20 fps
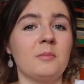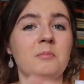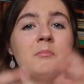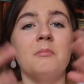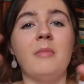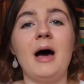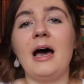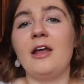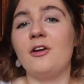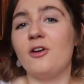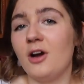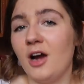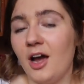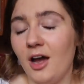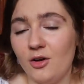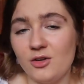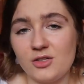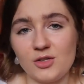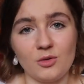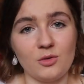manor
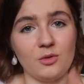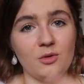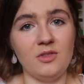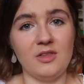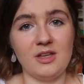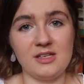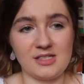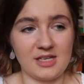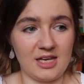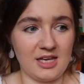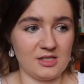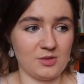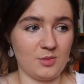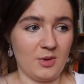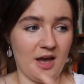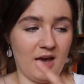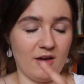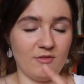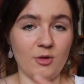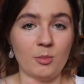house, although in this case
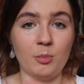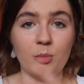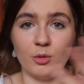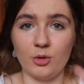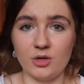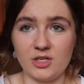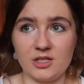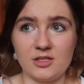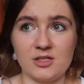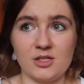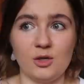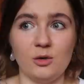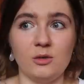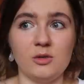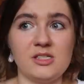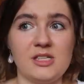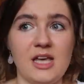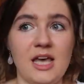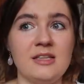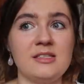we have the boarding school
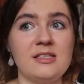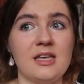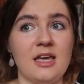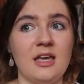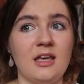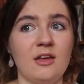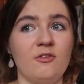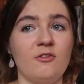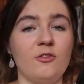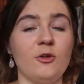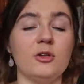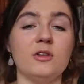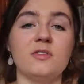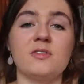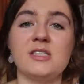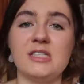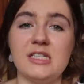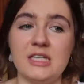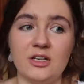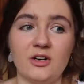setting full of
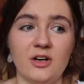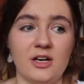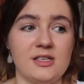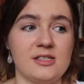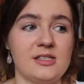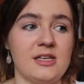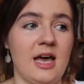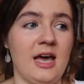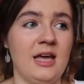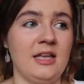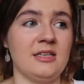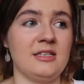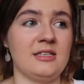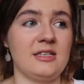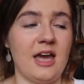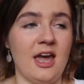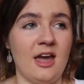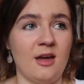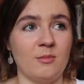secrets and